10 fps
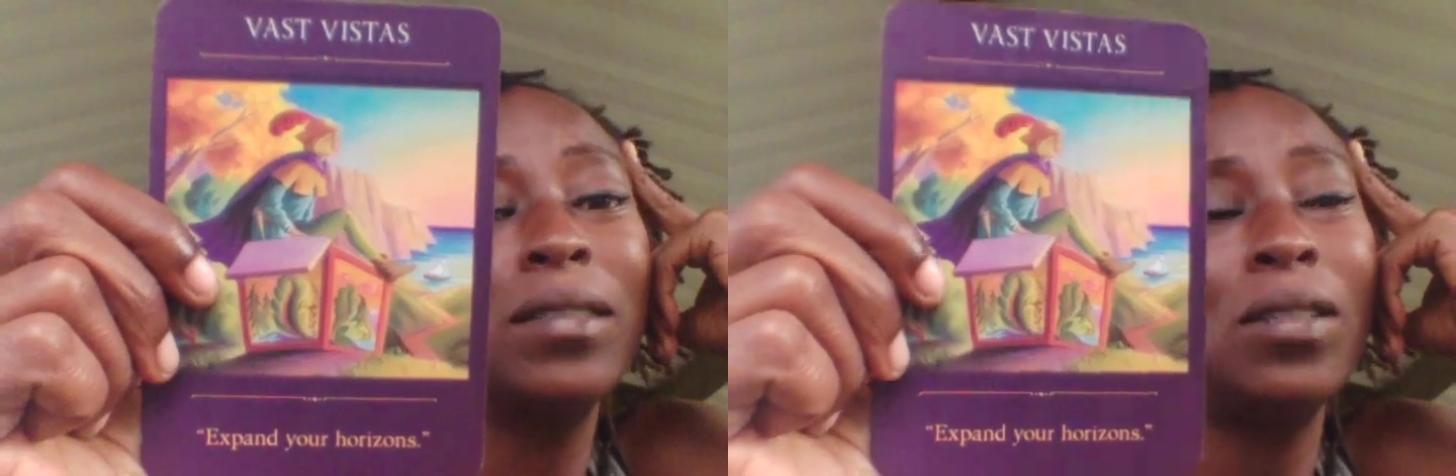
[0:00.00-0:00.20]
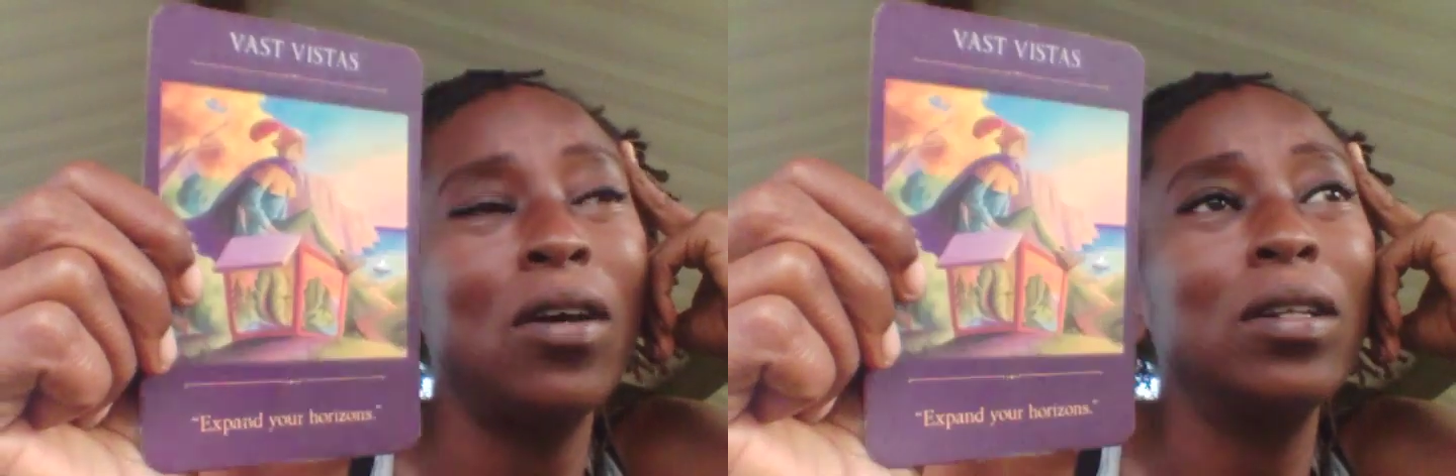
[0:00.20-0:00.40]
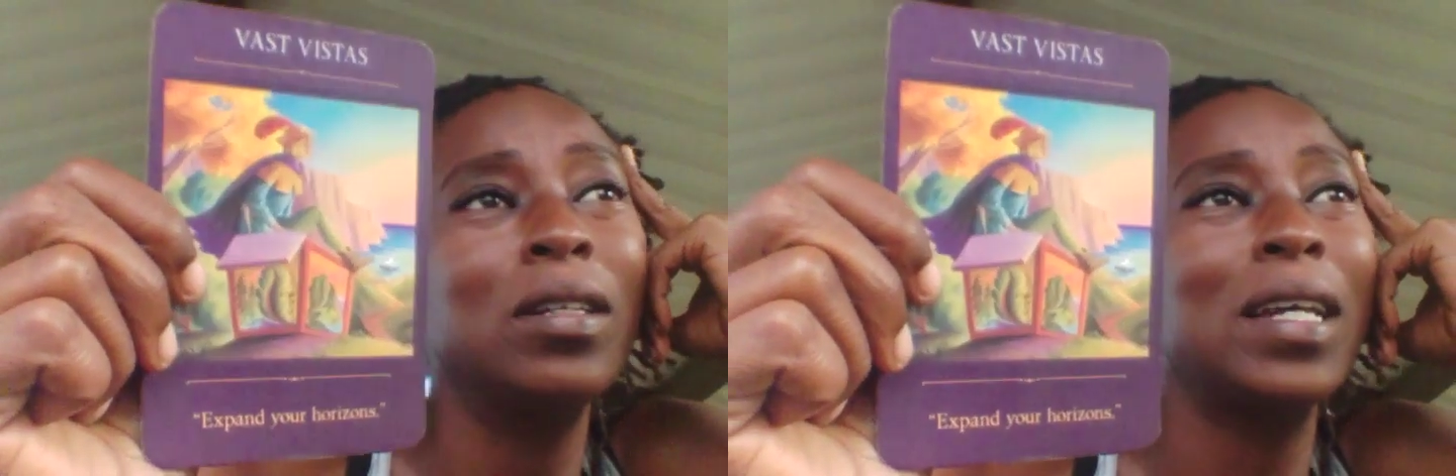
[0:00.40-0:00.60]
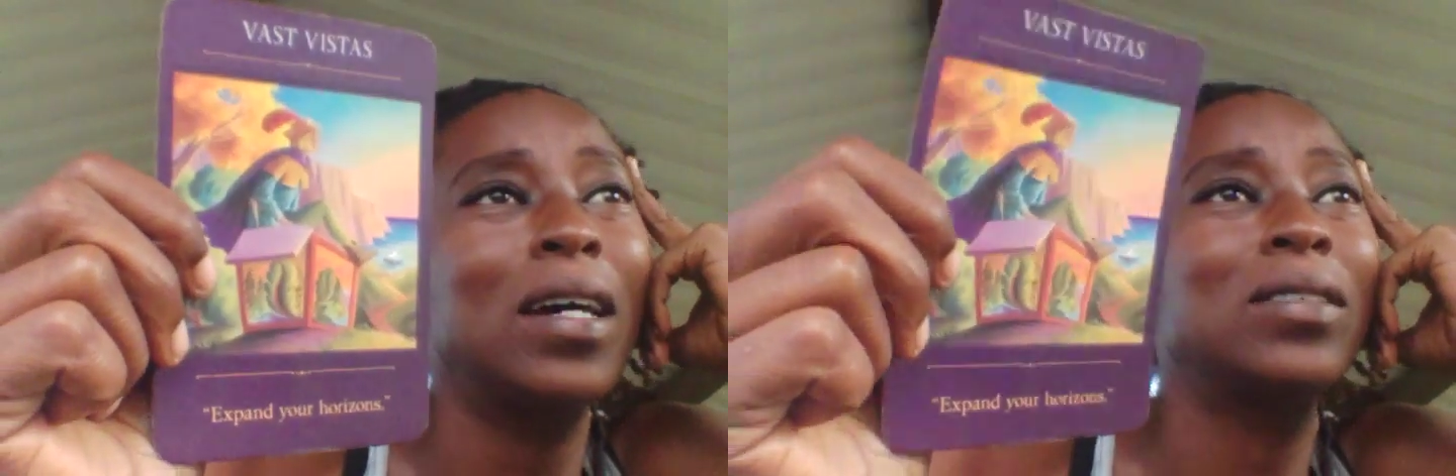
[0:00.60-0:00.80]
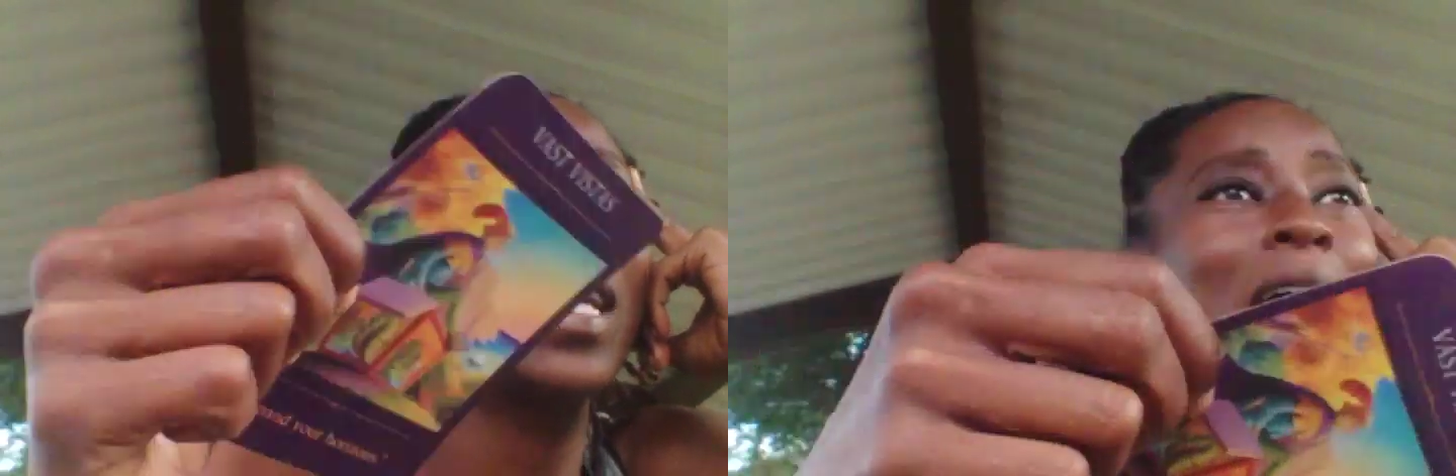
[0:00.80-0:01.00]
Start to look
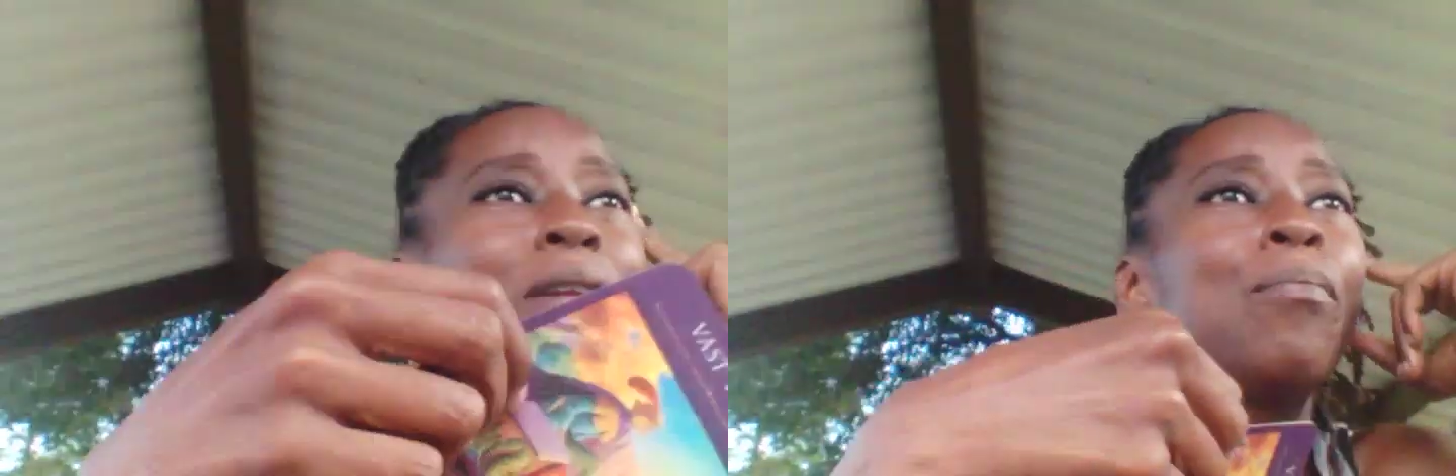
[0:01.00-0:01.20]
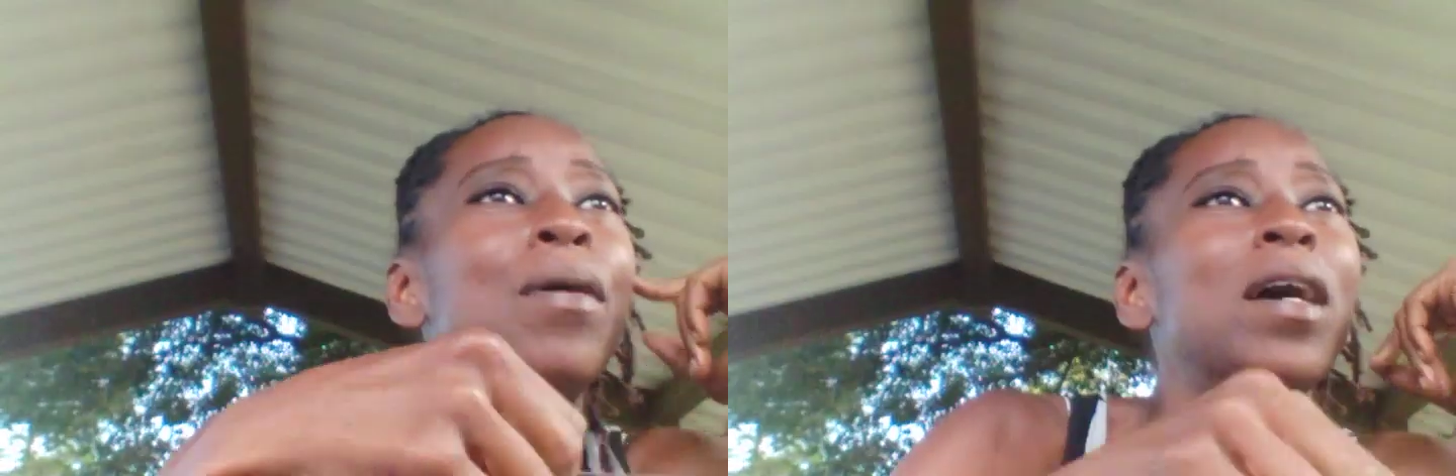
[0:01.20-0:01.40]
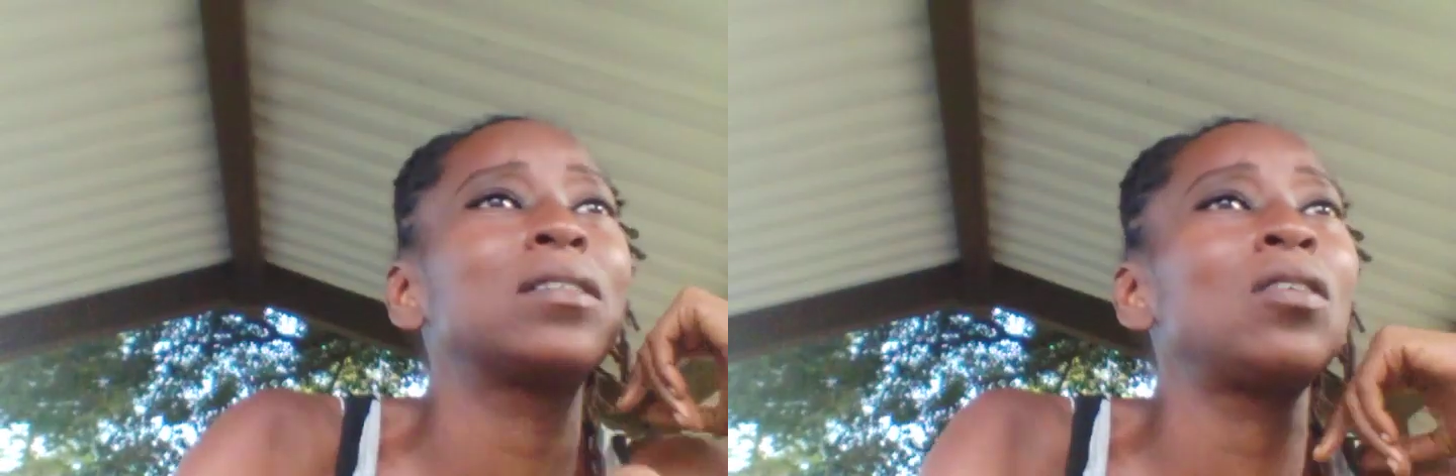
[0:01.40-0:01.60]
outside the box.